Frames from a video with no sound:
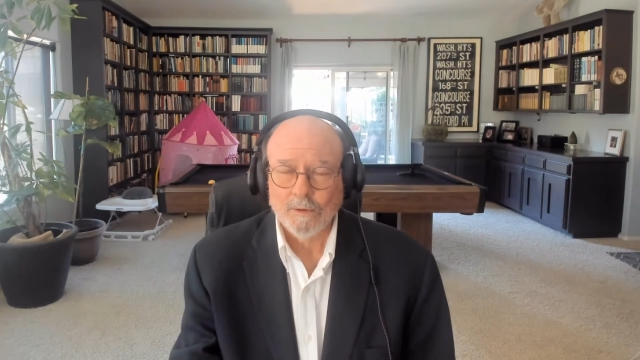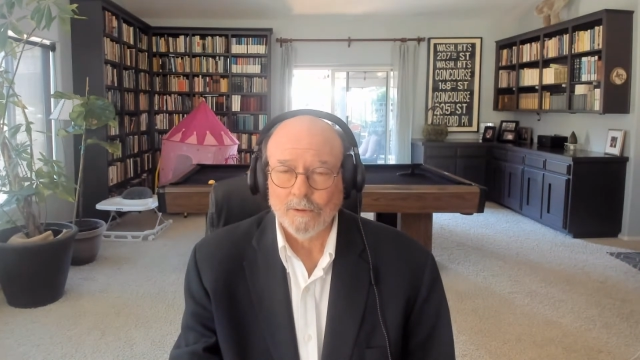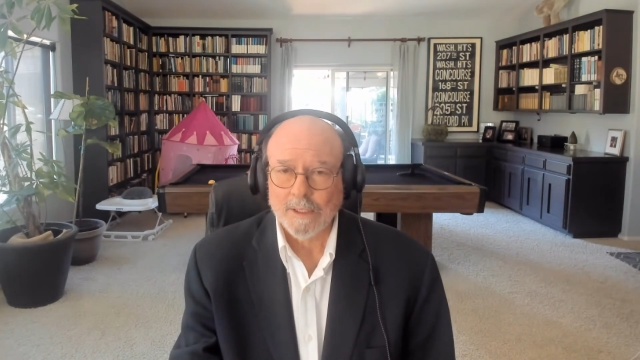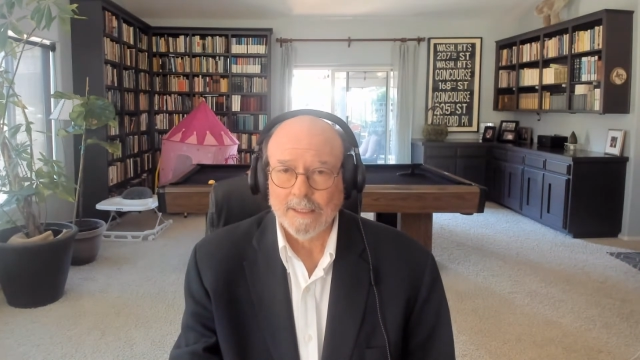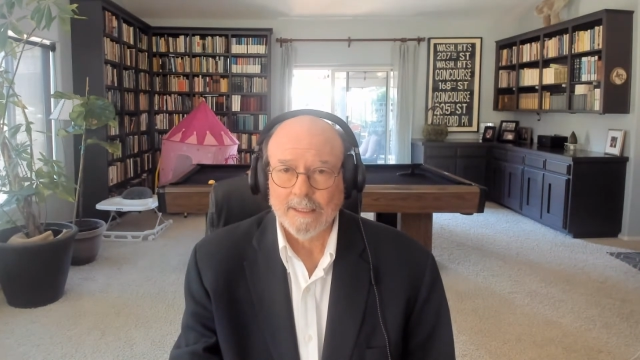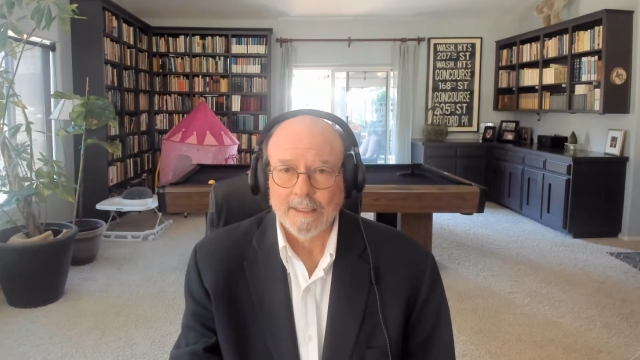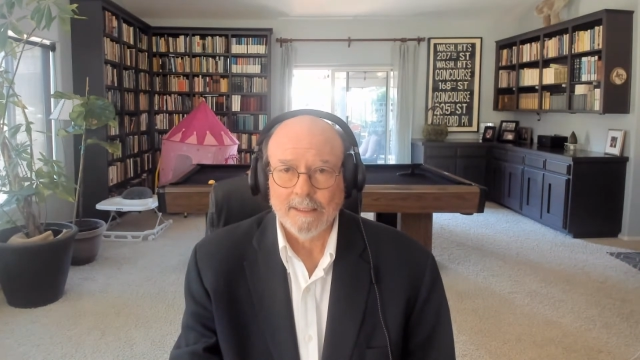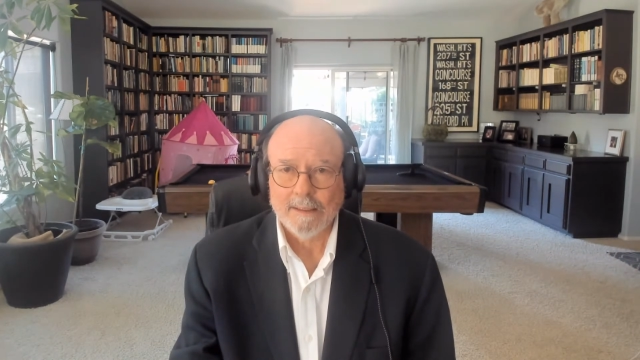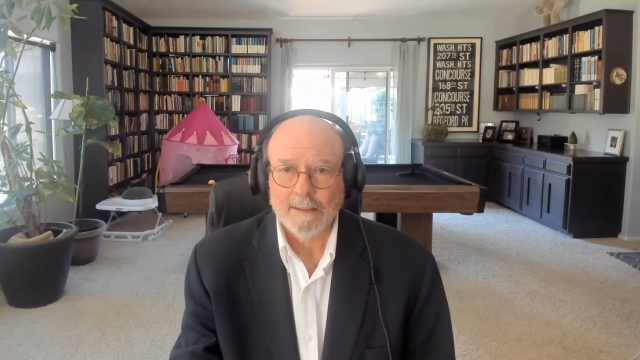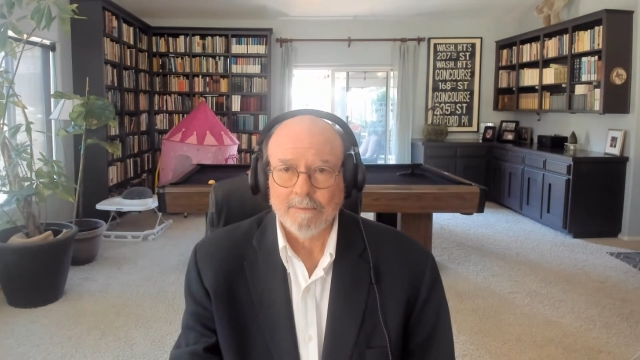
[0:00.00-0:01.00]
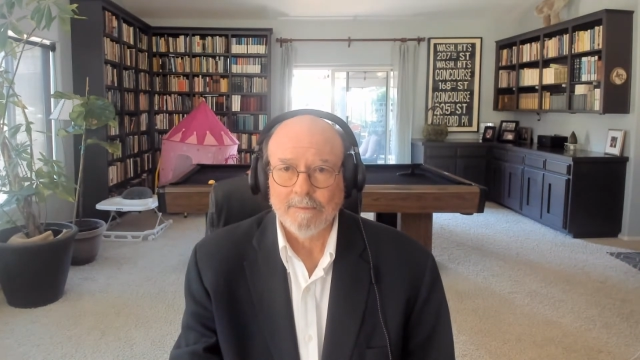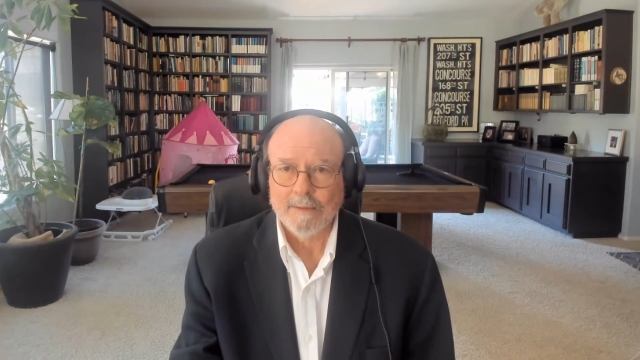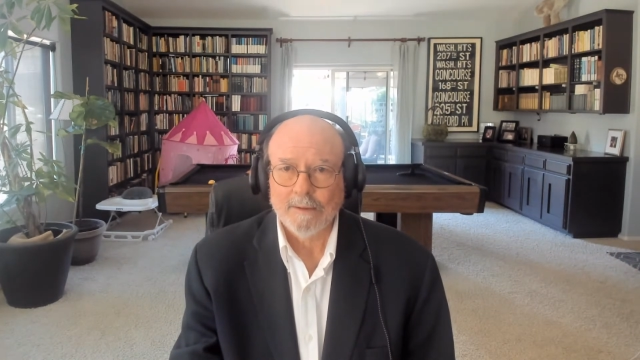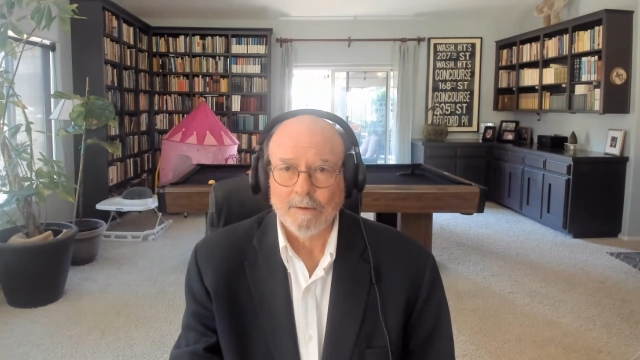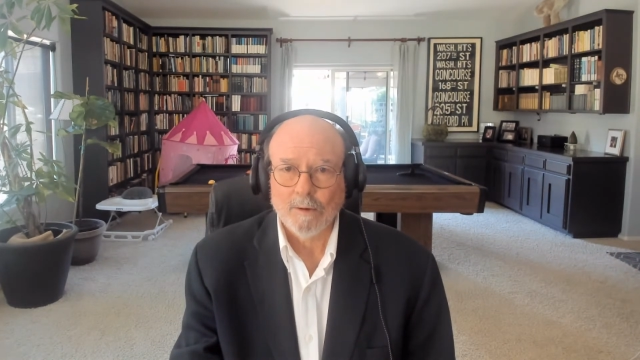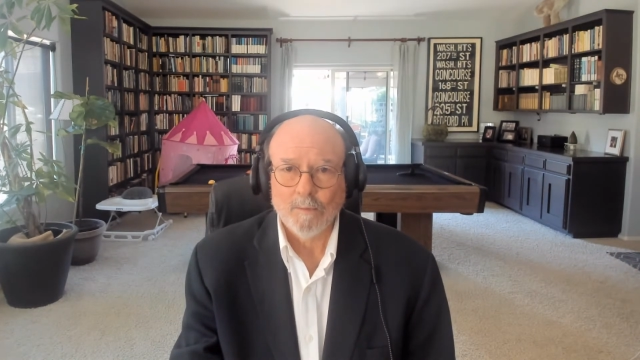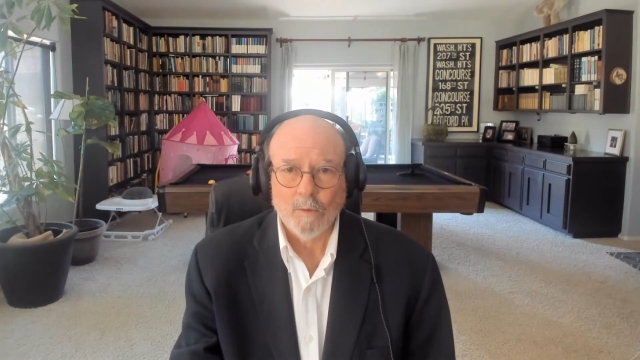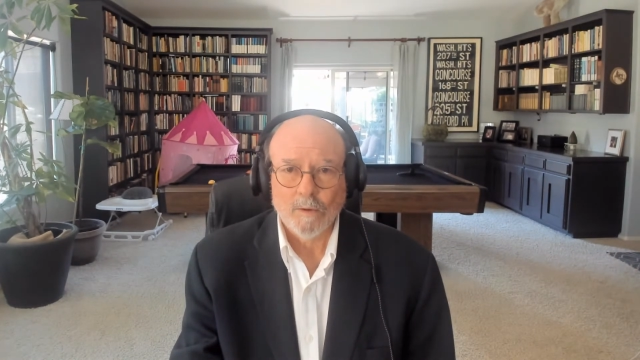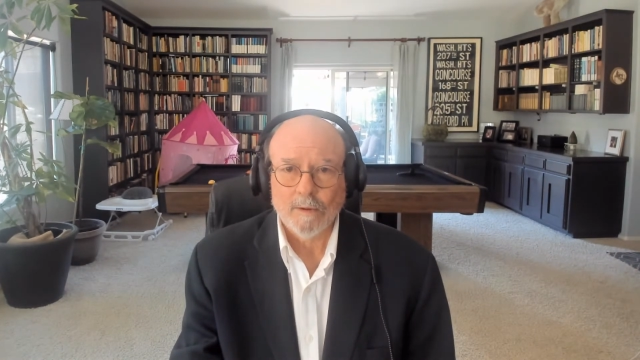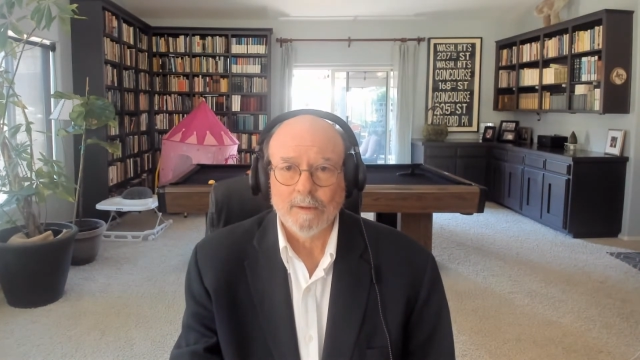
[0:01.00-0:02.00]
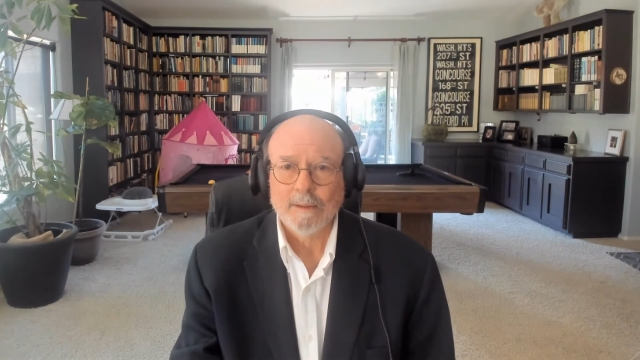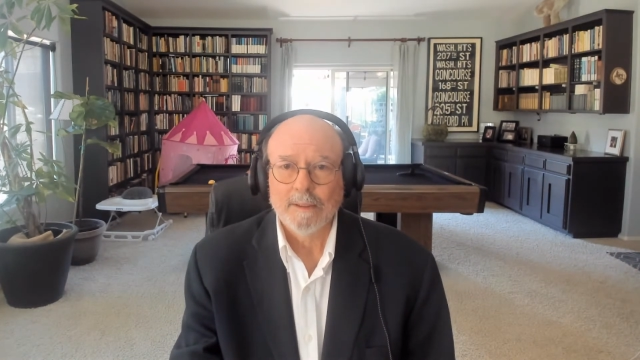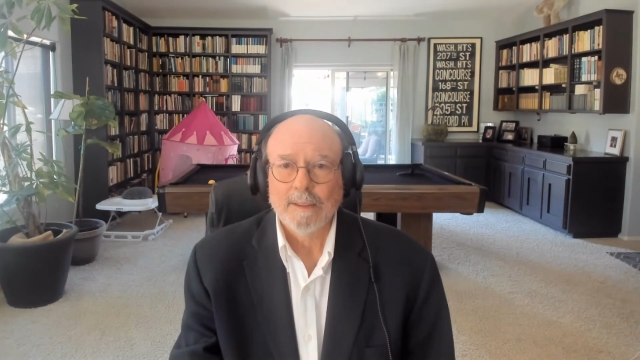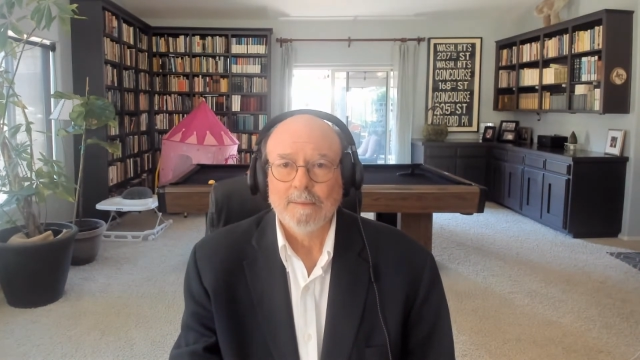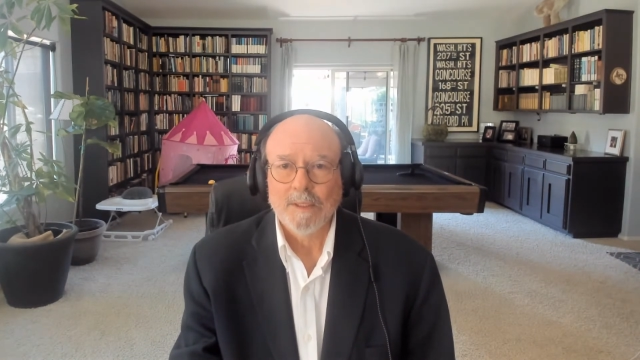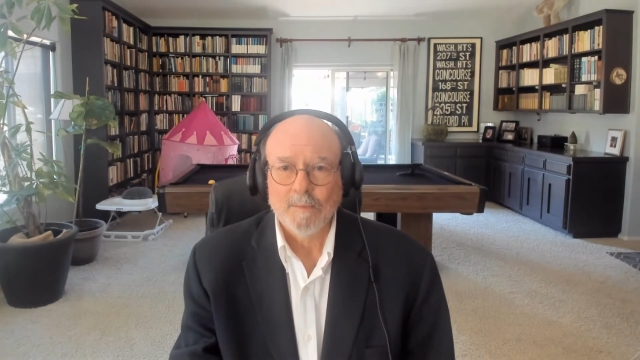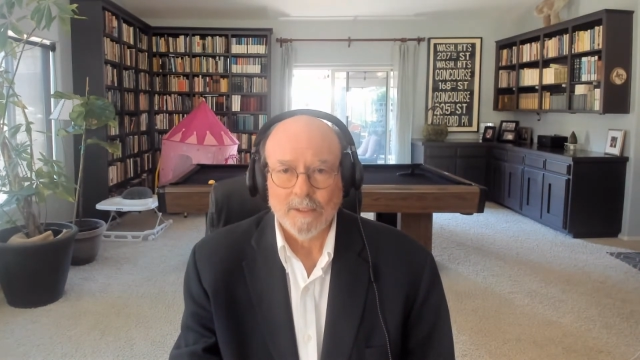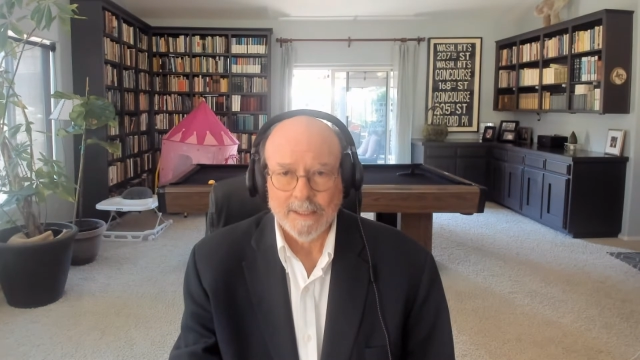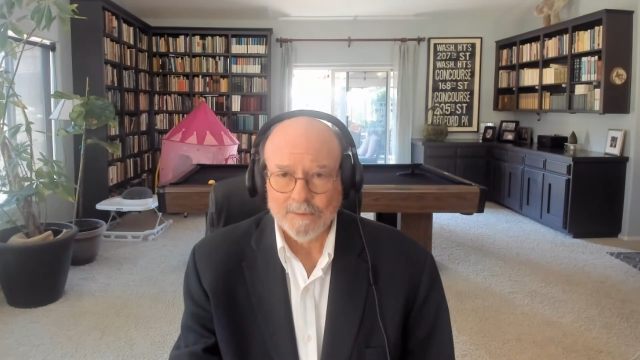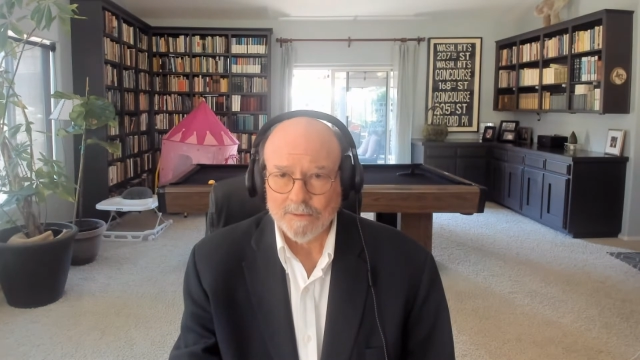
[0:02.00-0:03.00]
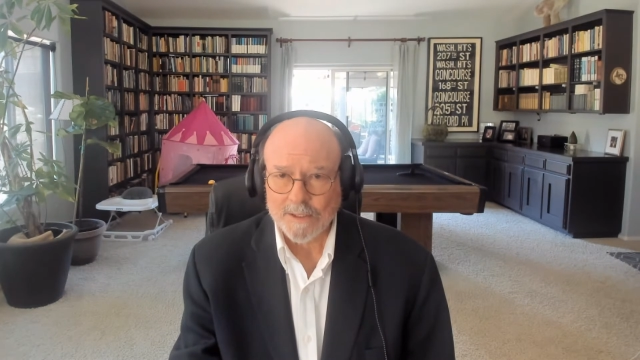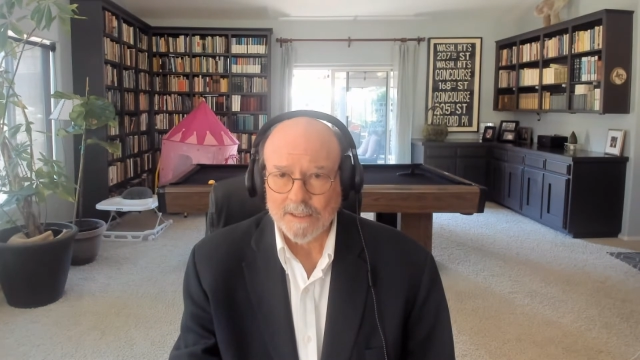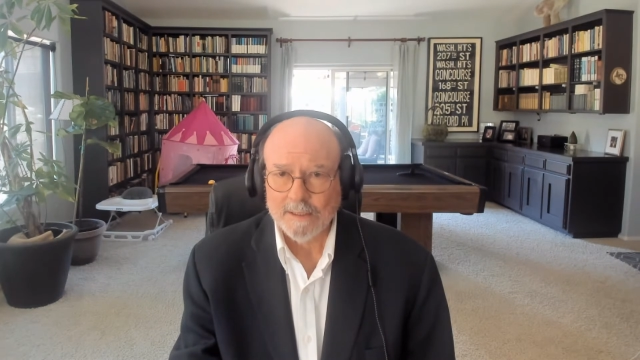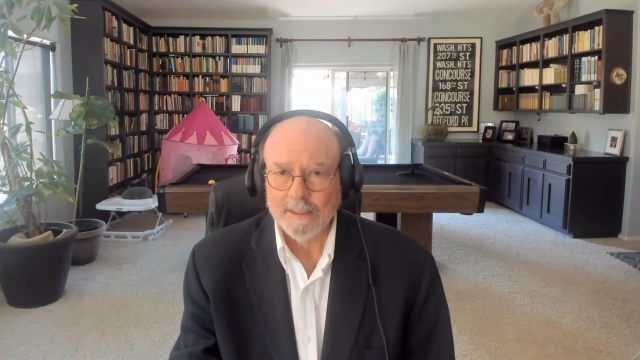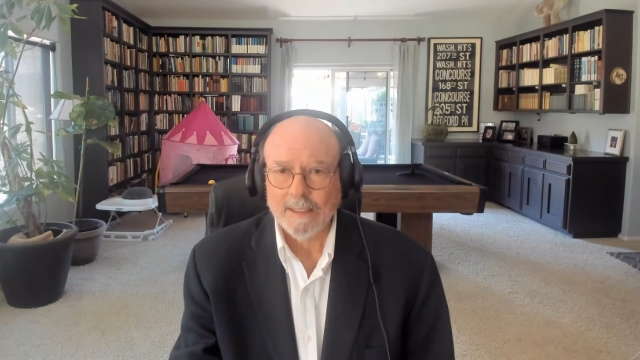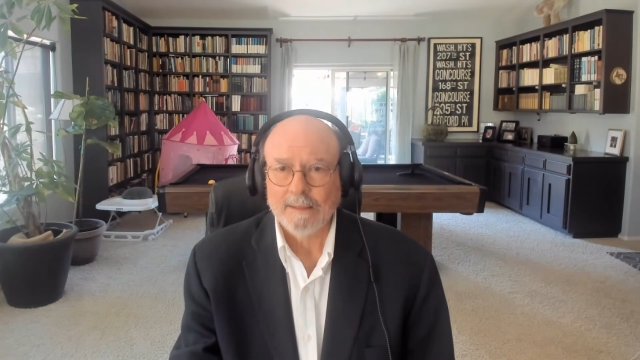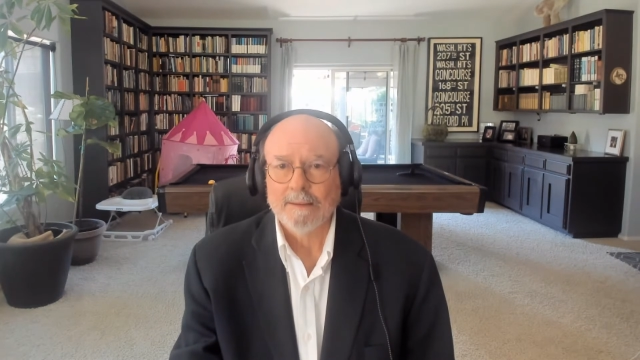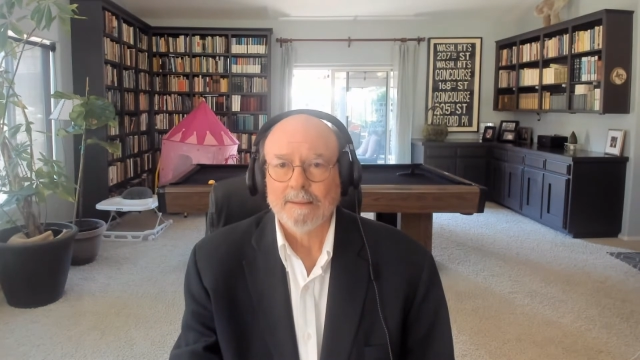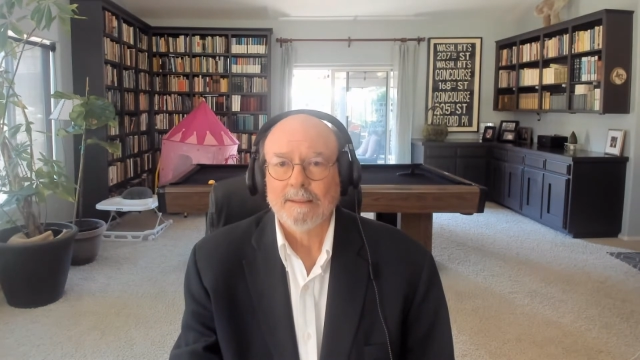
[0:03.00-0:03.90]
looking if there are more people interested in that,